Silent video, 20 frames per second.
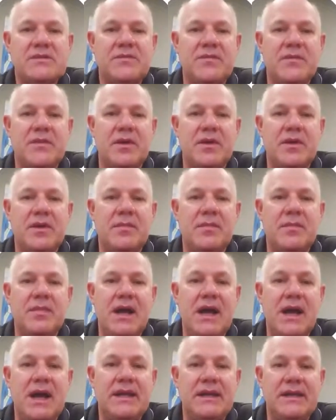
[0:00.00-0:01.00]
from
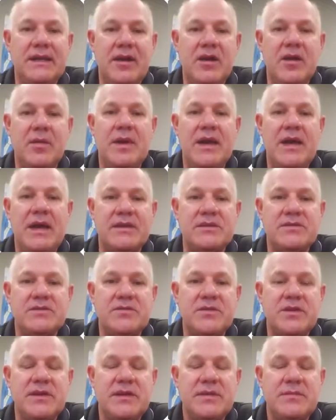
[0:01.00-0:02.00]
highly aromatic
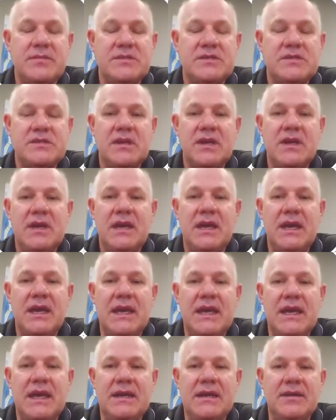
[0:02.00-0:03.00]
streams,
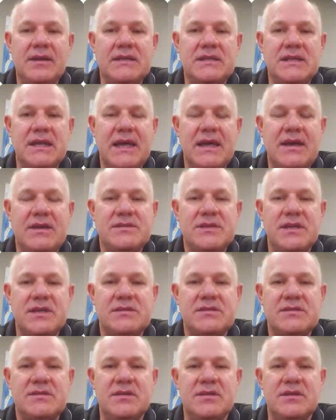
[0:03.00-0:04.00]
and it allows
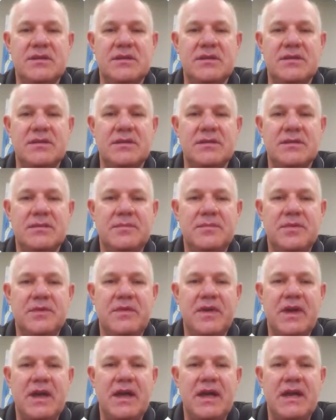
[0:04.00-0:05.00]
us to
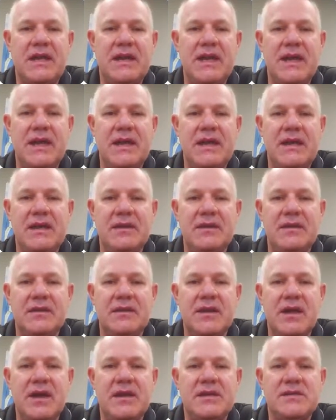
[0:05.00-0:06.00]
provide a
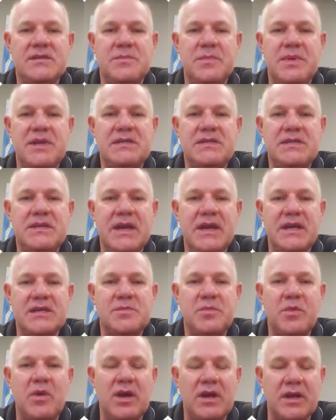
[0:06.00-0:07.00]
nice
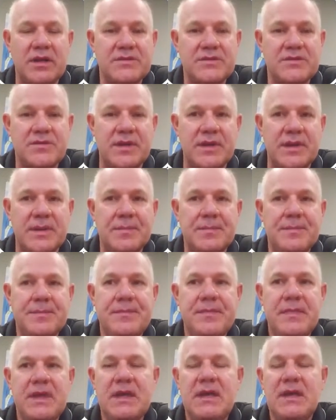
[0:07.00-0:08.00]
BTX product stream.
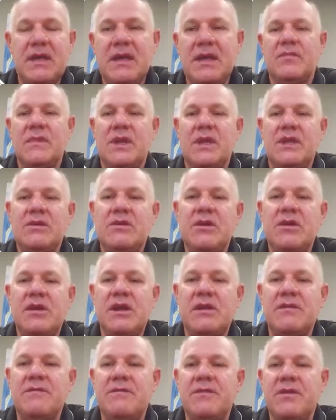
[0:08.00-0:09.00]
You go
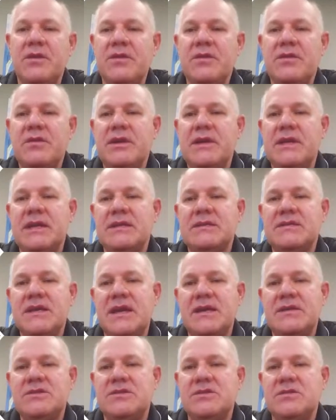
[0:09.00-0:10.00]
down further and it
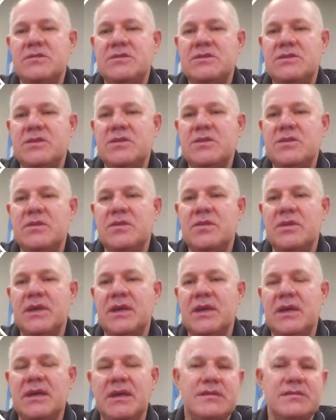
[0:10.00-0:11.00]
takes you to
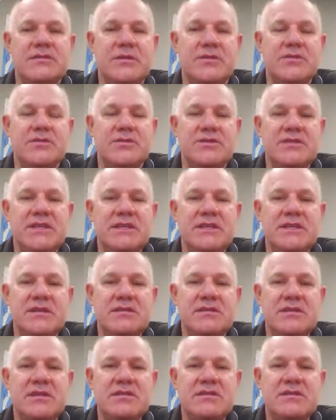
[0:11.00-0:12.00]
the Sulzer
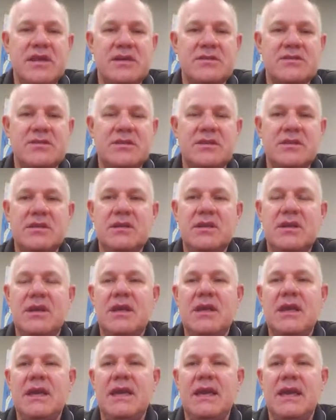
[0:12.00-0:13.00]
GTC section,
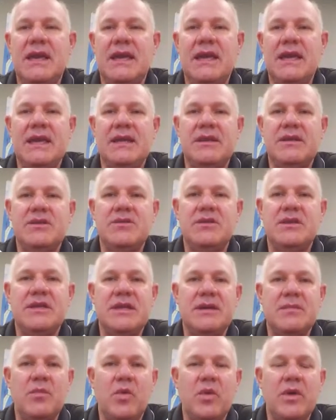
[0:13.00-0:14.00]
and you can
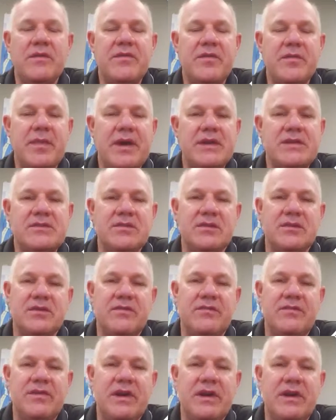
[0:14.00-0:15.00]
get more information on
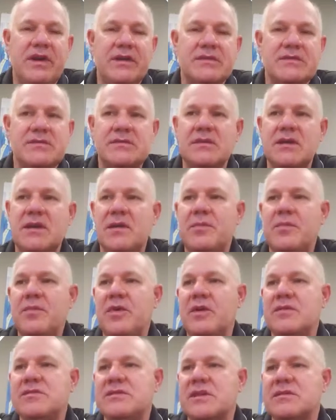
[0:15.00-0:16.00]
the various
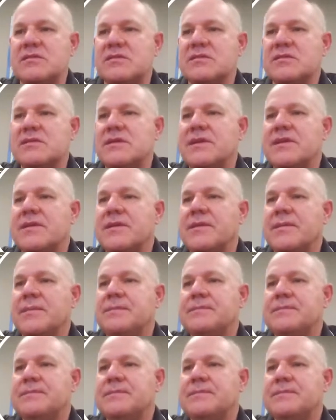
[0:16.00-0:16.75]
processes here.